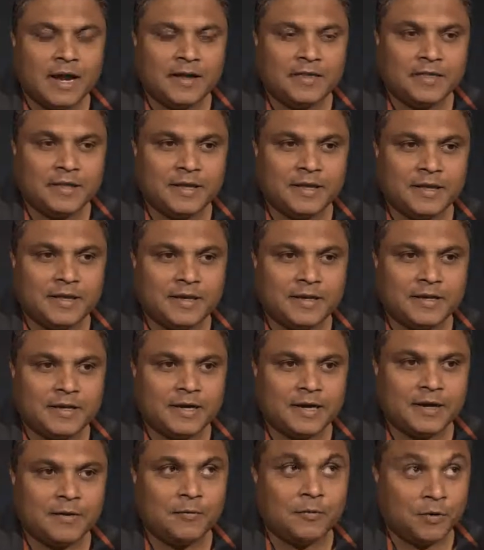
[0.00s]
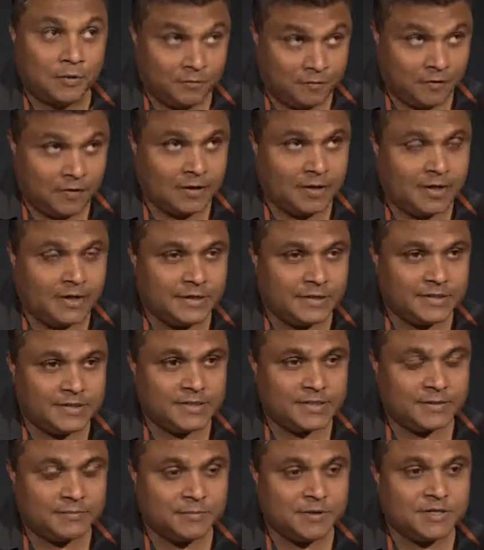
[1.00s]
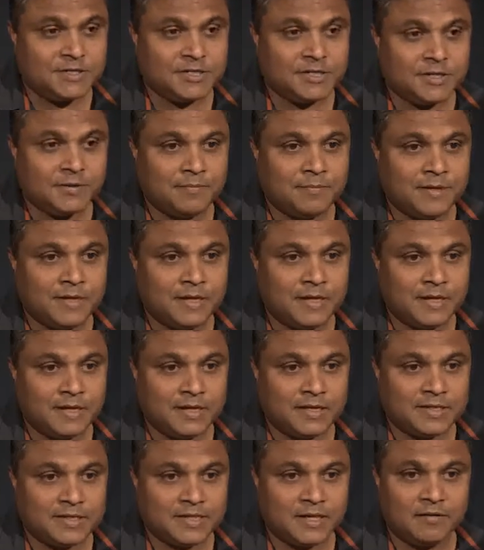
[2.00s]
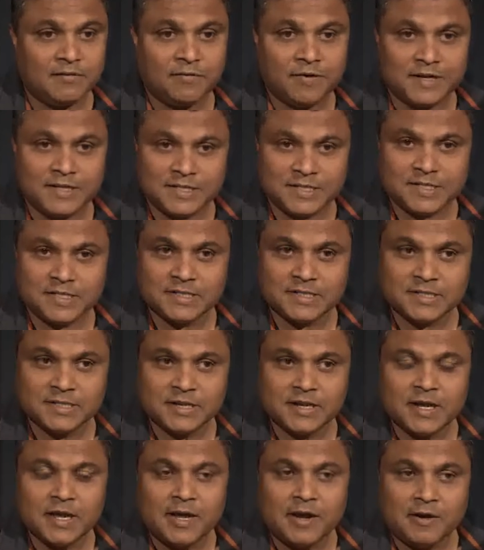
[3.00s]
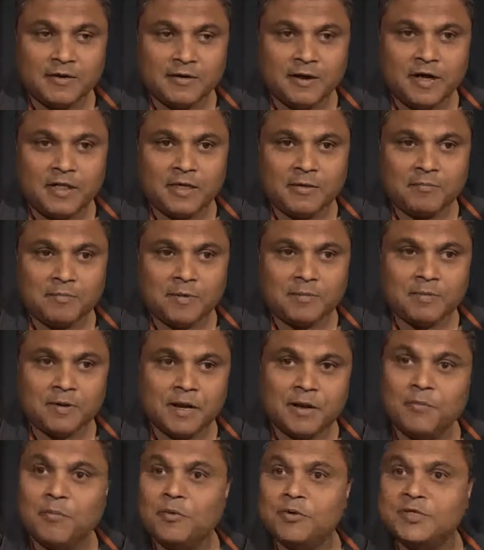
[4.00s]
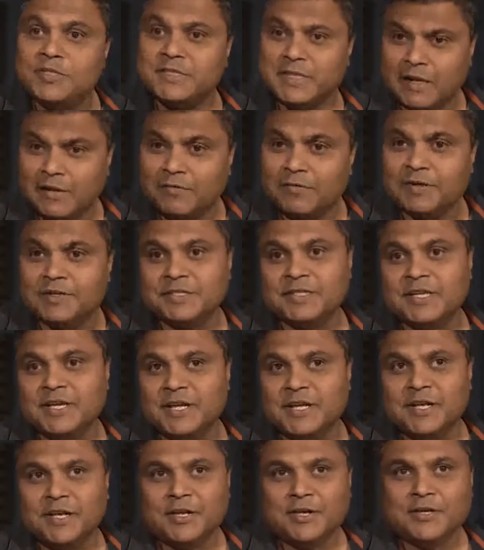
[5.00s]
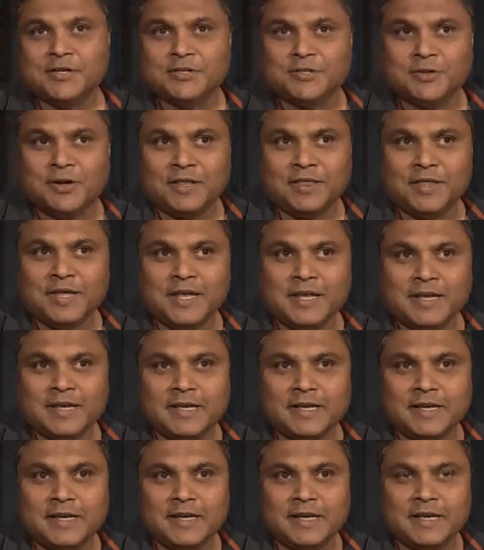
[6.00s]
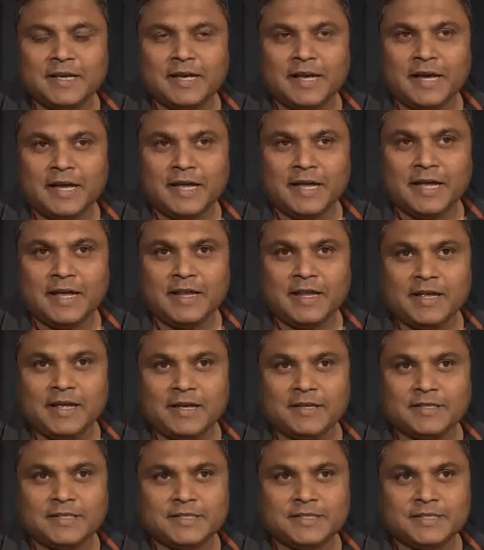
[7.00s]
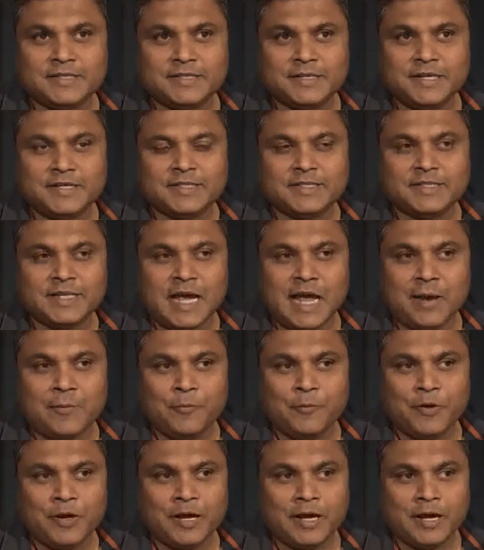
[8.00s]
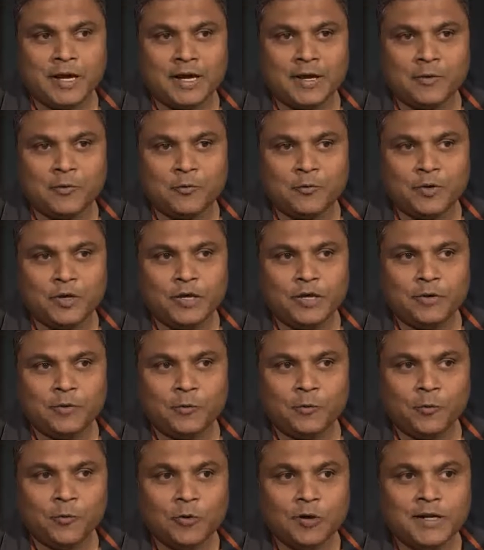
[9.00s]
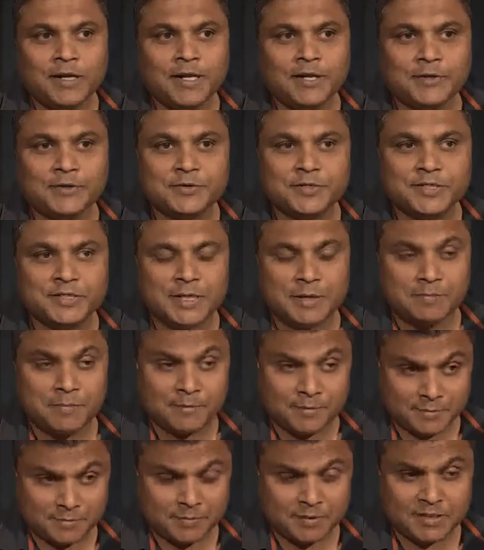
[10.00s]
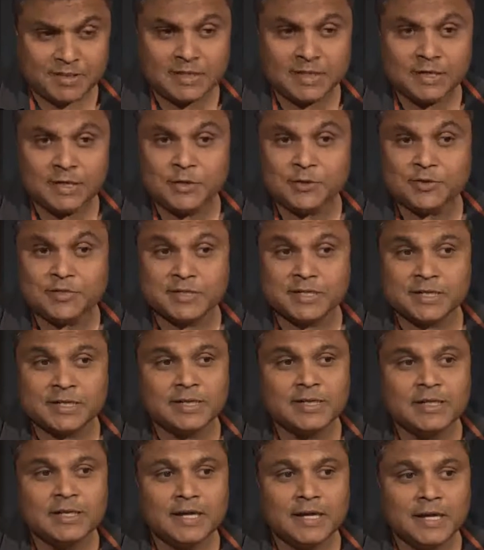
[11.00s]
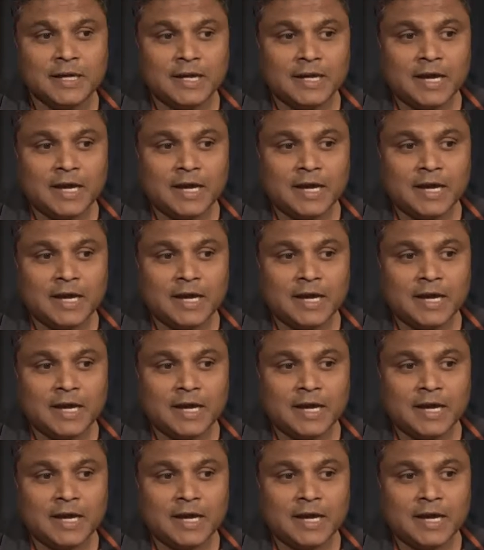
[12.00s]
I think one of our leaders just mentioned up there selflessness. Rather, people are more selfish. So I think, again, it's time where we all need to step up, especially in New Zealand.